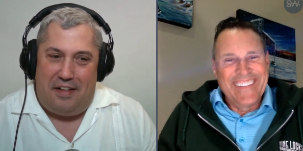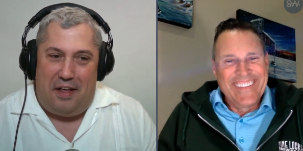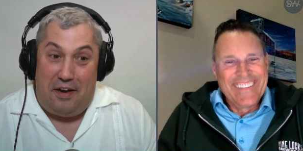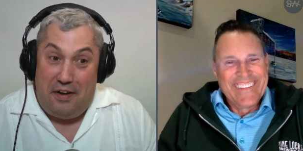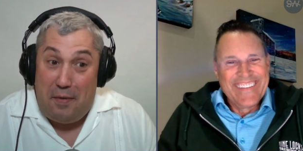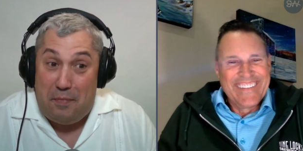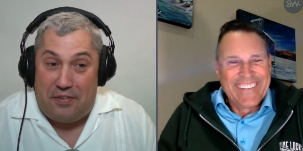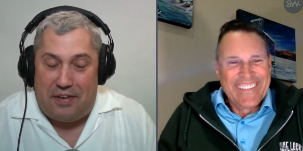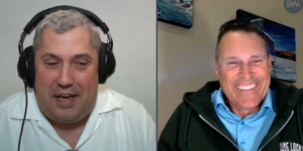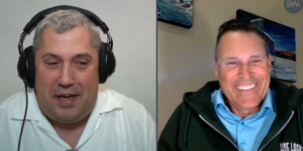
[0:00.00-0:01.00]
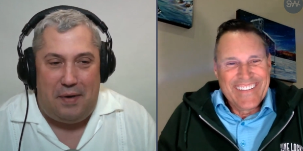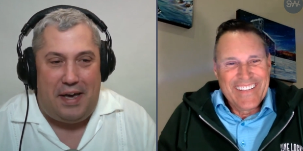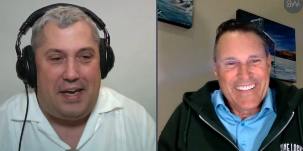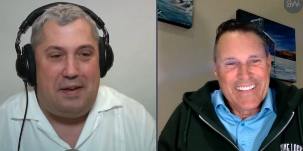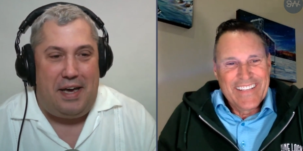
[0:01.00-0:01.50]
Speaker 1: lot of numbers game
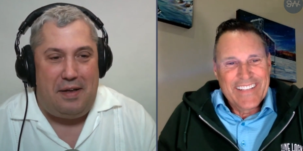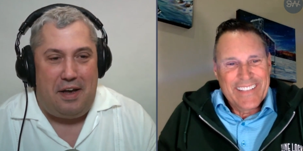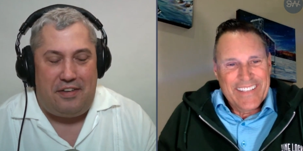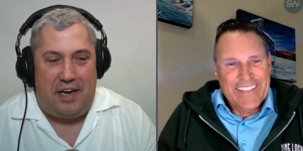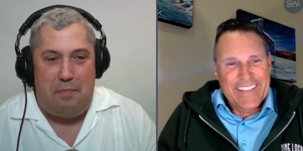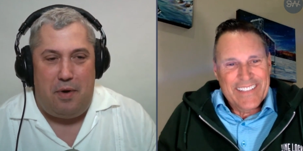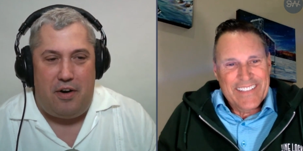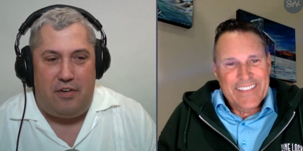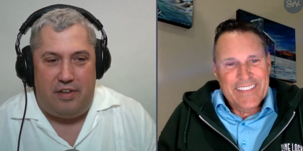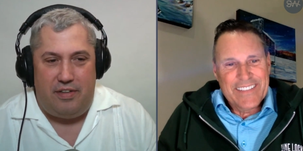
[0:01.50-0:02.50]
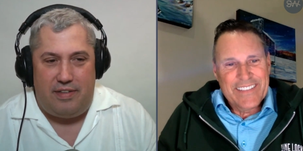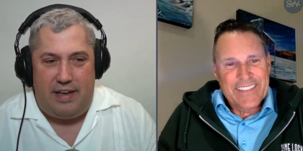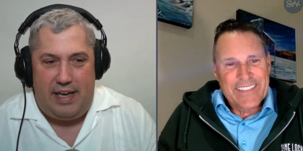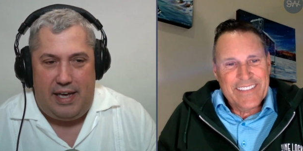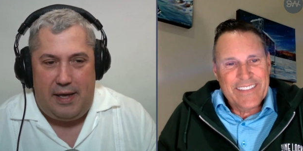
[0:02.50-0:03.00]
and tight margins.
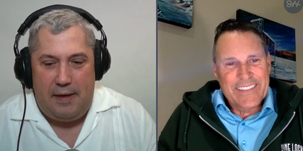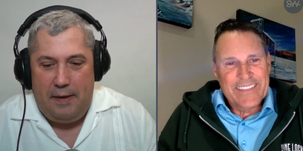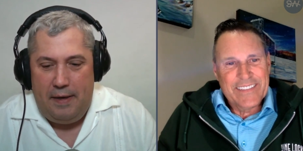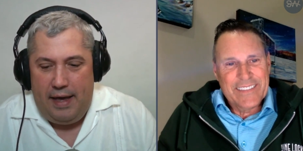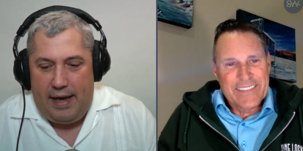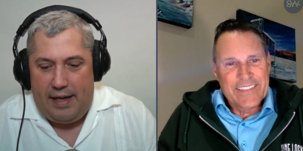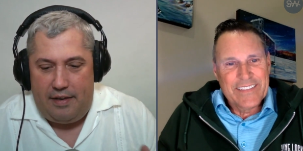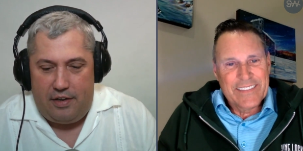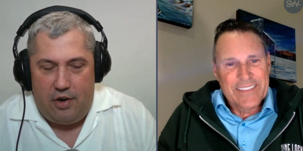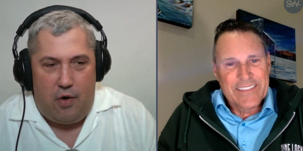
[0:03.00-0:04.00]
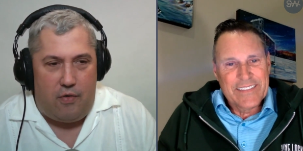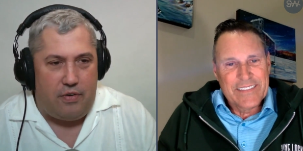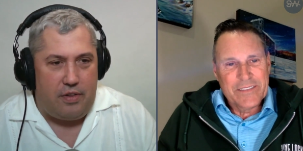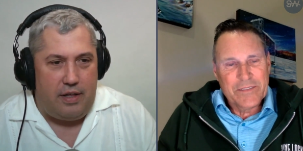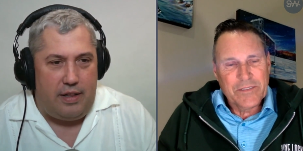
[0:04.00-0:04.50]
And you know,
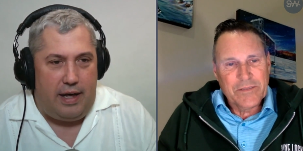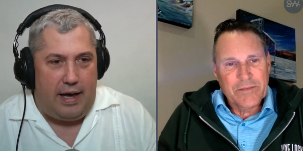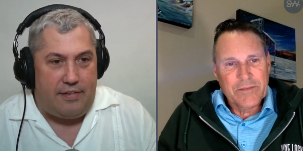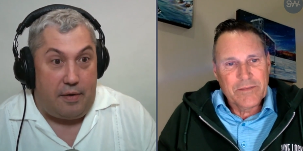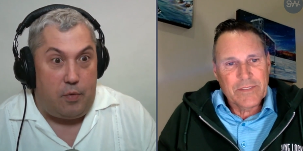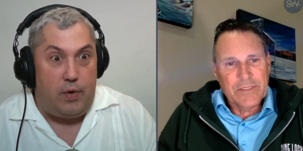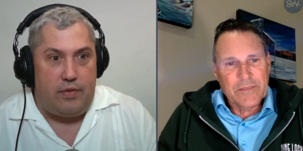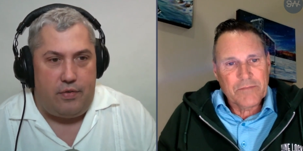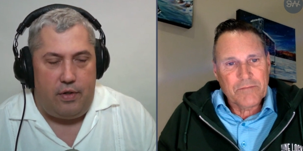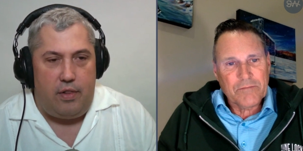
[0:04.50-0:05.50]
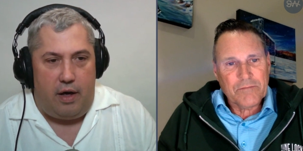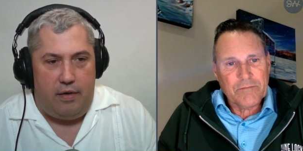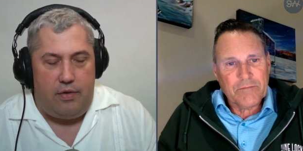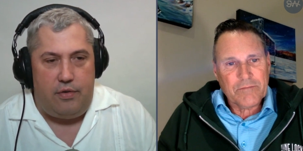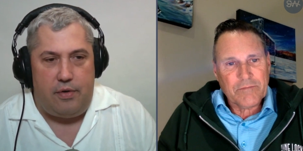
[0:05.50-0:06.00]
over the last couple of weeks, we got a lot of
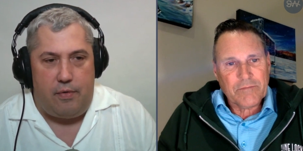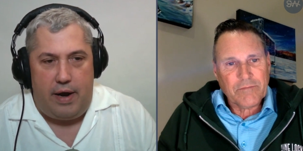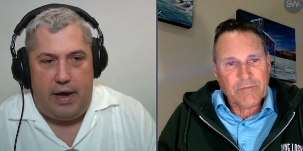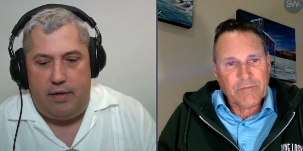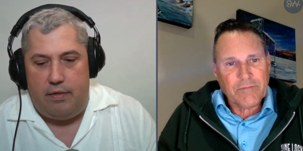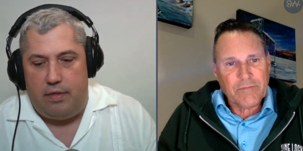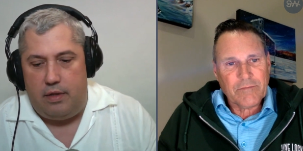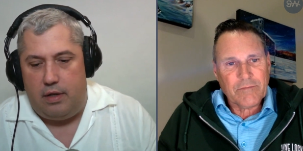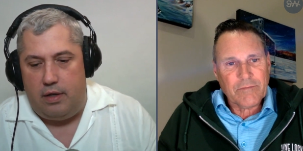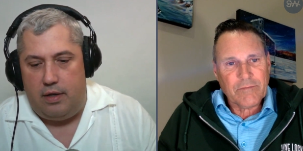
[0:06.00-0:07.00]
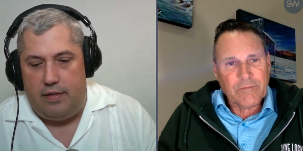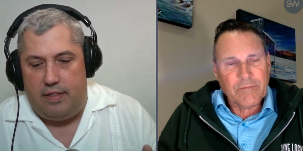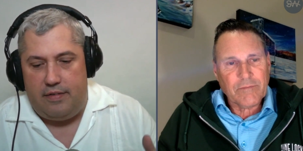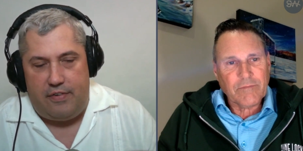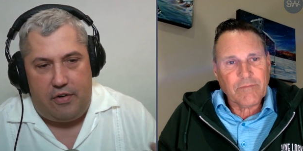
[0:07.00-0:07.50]
news around the
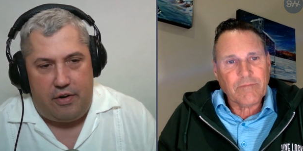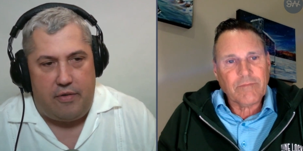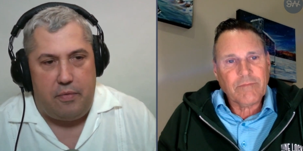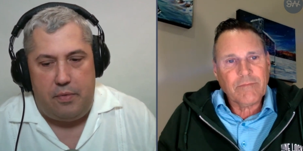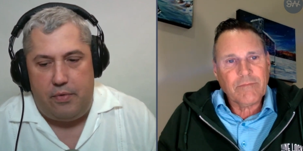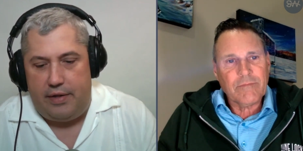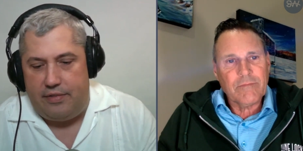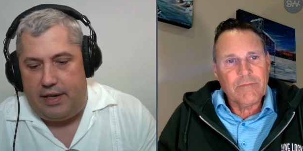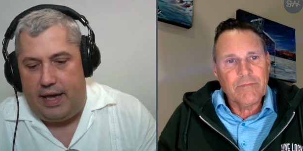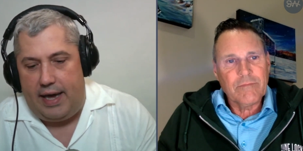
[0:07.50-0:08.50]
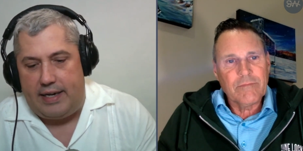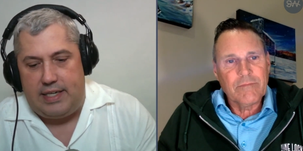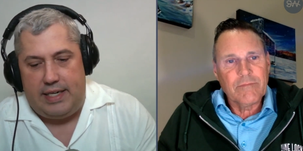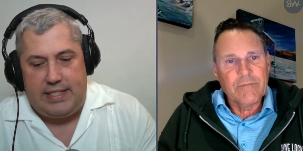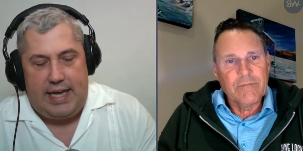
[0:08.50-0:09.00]
federal government raising
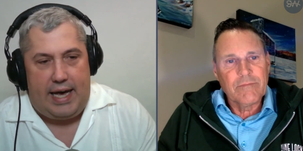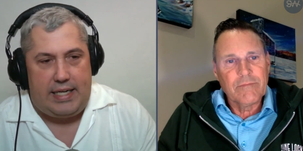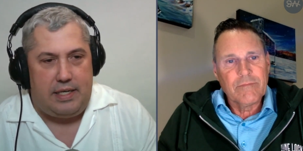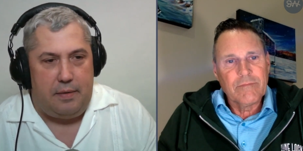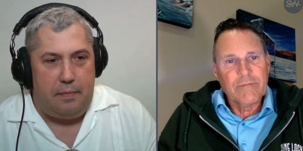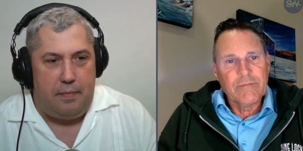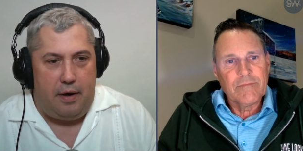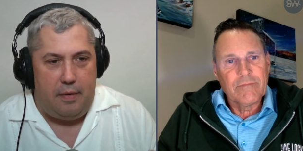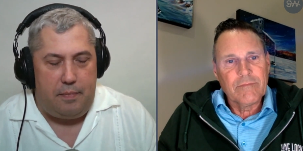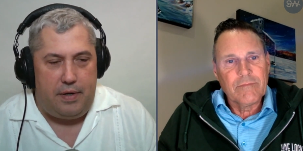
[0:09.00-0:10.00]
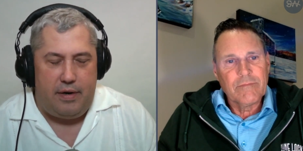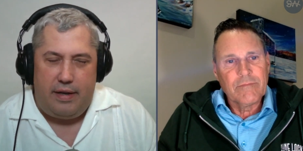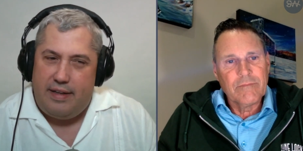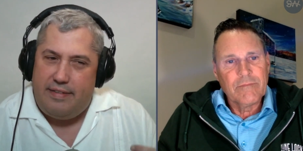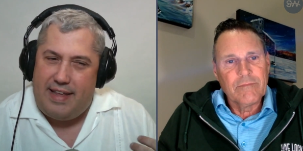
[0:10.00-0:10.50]
excise tax on beer.
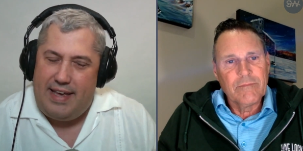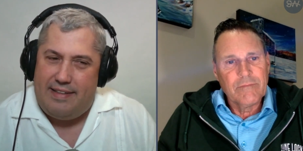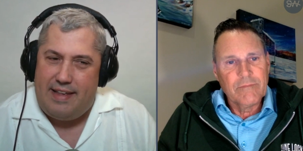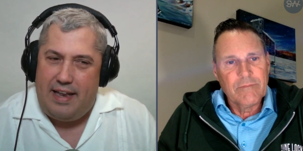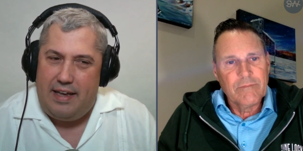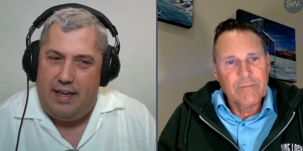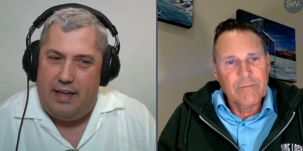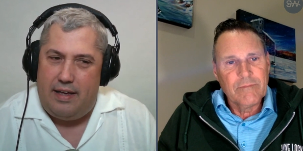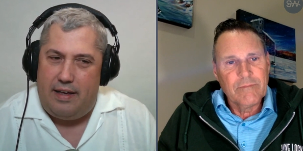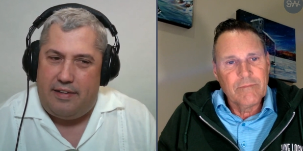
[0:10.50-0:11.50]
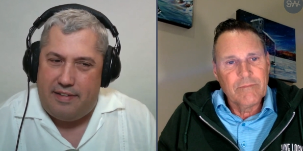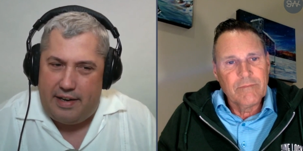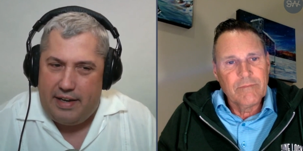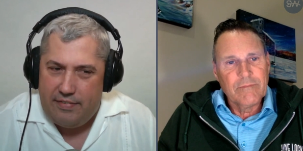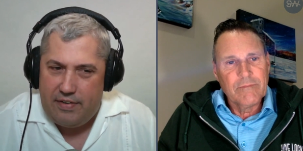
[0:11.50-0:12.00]
Is that a
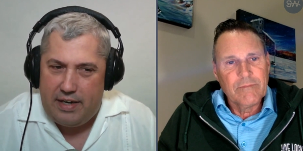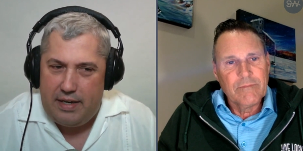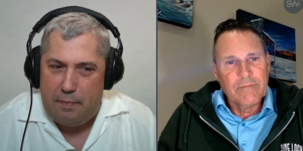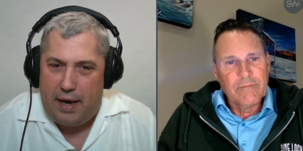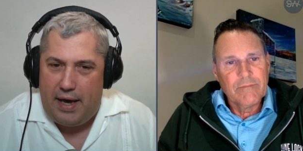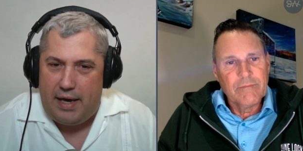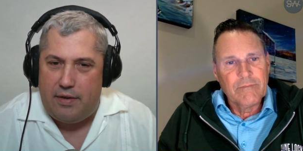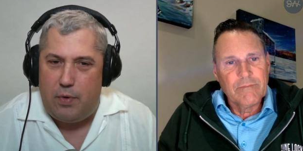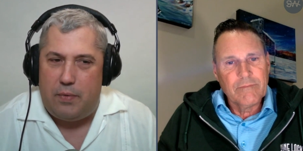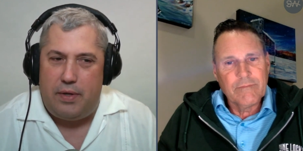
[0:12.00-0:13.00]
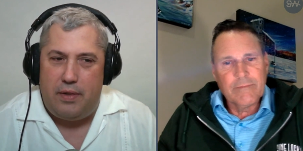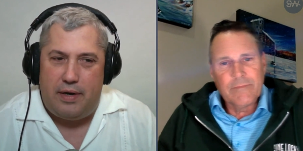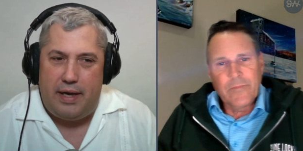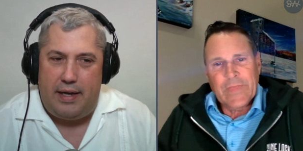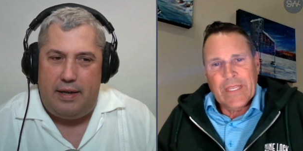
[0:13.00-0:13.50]
significant impact when we look
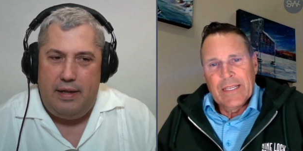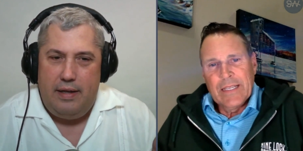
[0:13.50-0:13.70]
at